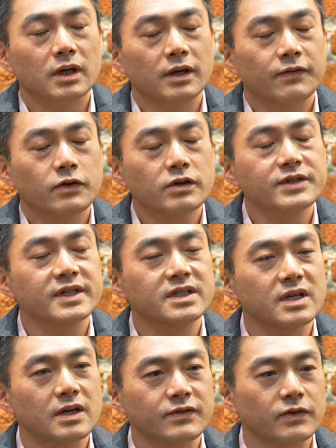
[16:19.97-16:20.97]
if you're
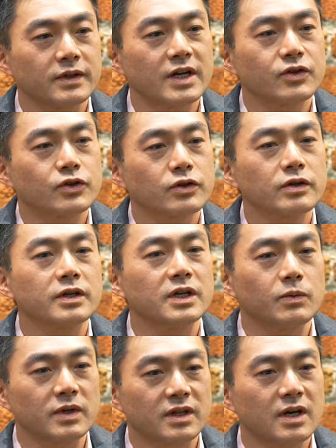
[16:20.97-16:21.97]
successful, that
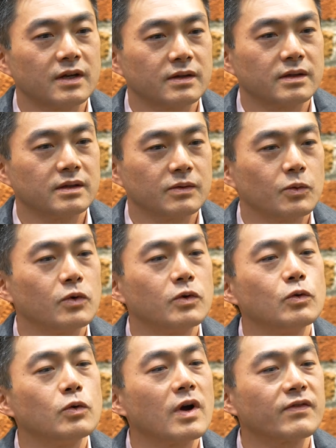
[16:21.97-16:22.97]
journey with that
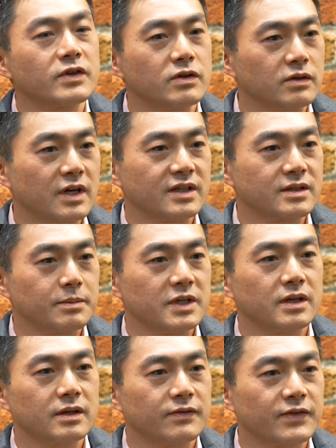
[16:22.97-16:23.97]
whoever you let to
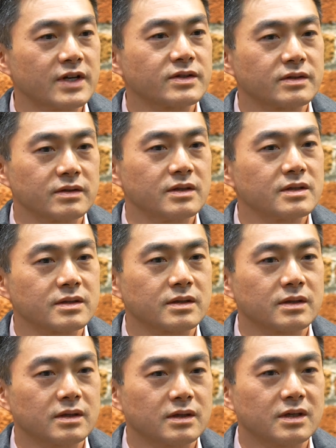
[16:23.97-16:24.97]
be an investor is
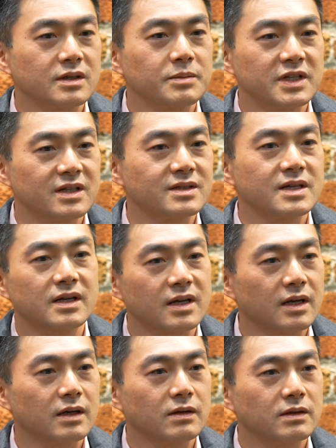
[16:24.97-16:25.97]
going to be a
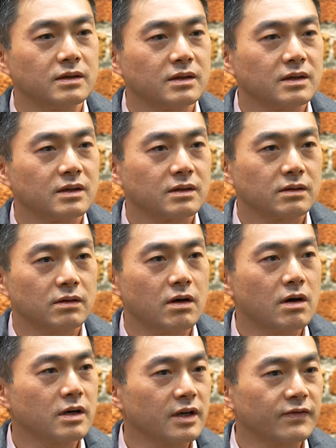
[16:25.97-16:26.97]
decade
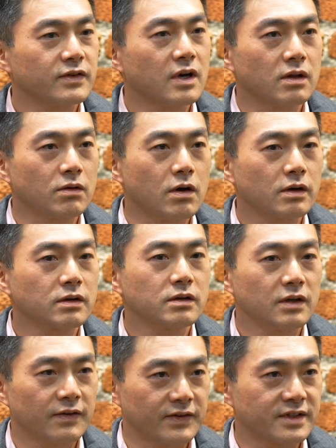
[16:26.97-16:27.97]
long, if not
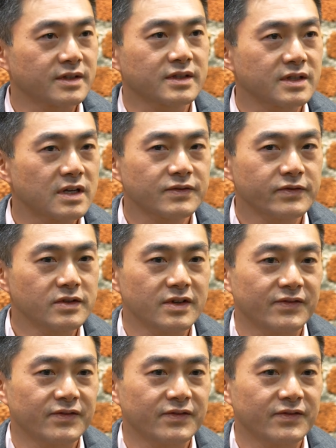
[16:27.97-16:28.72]
longer, if it's successful.